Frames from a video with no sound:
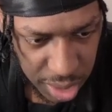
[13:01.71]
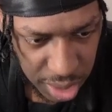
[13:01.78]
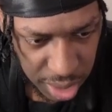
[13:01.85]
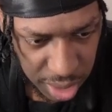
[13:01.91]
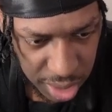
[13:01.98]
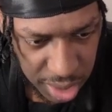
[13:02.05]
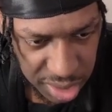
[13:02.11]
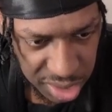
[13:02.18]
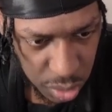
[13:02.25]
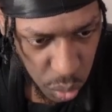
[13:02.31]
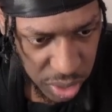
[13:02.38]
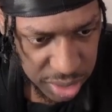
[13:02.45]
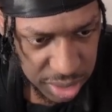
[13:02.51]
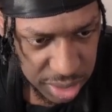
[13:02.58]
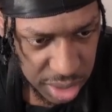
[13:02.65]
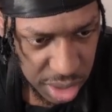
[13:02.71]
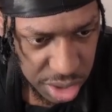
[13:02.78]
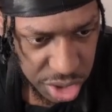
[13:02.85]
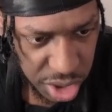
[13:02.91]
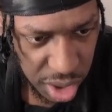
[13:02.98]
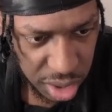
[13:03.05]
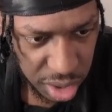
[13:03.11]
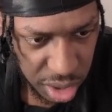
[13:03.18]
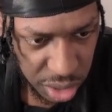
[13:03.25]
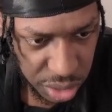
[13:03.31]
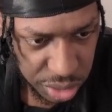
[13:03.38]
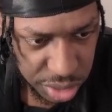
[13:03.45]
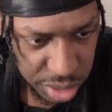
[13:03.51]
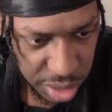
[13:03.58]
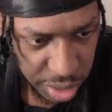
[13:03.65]
East and West Sea
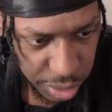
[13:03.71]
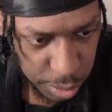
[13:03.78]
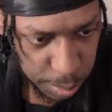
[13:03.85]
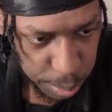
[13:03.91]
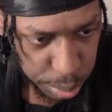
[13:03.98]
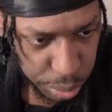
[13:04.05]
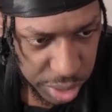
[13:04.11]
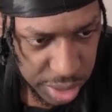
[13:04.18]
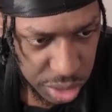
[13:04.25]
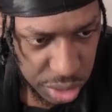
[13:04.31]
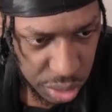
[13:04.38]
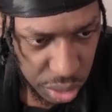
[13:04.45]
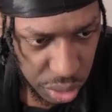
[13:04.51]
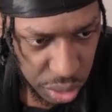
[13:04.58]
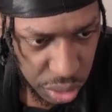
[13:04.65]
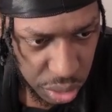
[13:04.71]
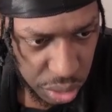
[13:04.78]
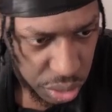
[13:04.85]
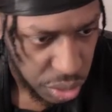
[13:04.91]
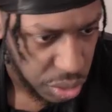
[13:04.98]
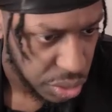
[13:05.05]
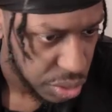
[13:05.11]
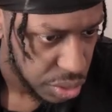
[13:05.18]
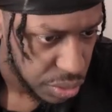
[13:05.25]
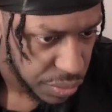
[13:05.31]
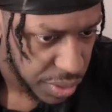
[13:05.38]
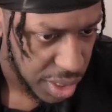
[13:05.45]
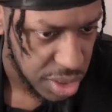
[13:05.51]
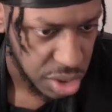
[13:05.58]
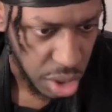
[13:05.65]
Shellos, little Buitzel.
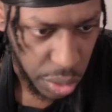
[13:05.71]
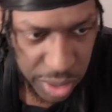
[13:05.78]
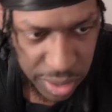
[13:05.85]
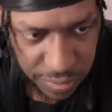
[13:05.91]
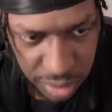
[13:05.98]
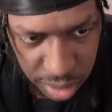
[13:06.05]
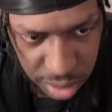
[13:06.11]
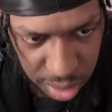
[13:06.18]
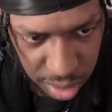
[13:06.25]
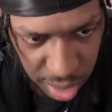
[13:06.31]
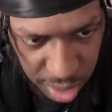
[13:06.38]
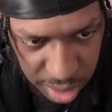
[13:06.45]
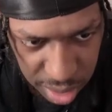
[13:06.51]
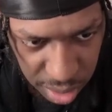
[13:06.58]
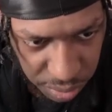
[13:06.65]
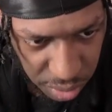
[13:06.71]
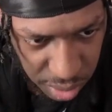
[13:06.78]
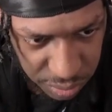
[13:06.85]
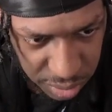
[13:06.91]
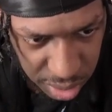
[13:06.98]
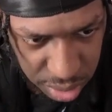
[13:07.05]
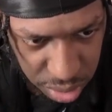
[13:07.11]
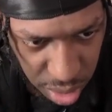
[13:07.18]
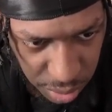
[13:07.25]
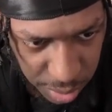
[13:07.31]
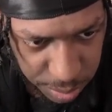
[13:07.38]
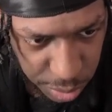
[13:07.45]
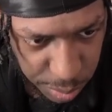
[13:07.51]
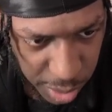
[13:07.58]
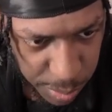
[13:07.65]
That's Staravia. Yeah, I didn't evolve yet,
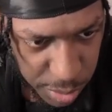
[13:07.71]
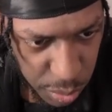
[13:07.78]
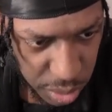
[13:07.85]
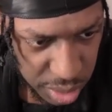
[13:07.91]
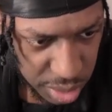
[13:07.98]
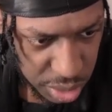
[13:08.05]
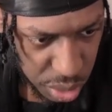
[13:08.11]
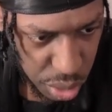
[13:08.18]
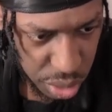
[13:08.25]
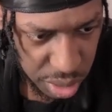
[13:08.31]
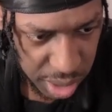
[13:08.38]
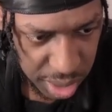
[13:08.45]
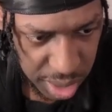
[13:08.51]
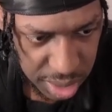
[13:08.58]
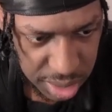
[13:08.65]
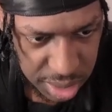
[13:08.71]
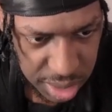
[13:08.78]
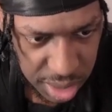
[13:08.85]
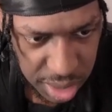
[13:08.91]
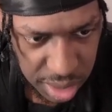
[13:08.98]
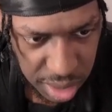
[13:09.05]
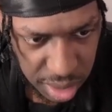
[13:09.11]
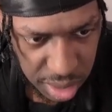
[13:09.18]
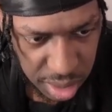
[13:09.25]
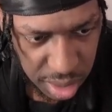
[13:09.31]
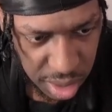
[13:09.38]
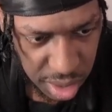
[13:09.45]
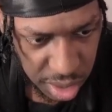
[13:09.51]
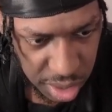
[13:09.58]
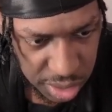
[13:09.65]
Staraptor. It might be one in this corner I can't see
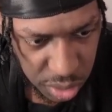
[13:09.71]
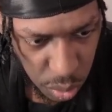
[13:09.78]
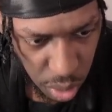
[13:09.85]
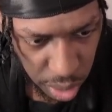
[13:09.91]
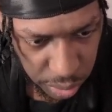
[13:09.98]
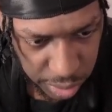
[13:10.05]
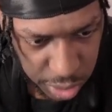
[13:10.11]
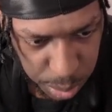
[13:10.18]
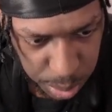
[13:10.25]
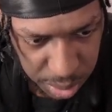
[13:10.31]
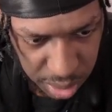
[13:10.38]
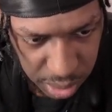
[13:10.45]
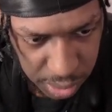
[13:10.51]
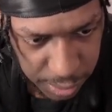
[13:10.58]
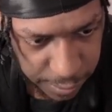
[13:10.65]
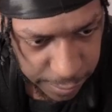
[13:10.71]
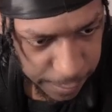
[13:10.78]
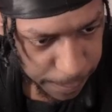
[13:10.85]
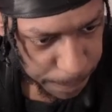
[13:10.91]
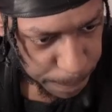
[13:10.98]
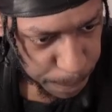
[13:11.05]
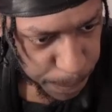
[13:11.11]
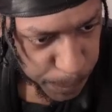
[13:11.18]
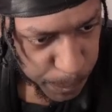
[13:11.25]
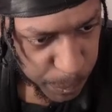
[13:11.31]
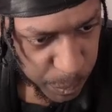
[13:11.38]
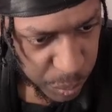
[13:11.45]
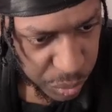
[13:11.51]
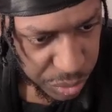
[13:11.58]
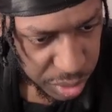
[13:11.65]
because the water HP.
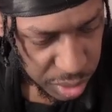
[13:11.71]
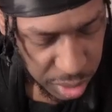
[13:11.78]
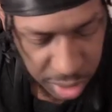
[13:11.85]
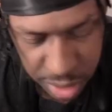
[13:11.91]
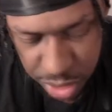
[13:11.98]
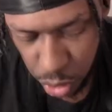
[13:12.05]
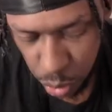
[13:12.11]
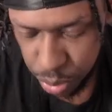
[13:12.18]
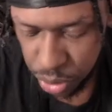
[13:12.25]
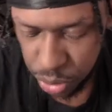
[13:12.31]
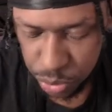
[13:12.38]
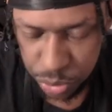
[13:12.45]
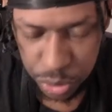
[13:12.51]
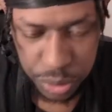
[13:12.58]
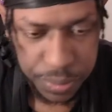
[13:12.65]
That's so beautiful.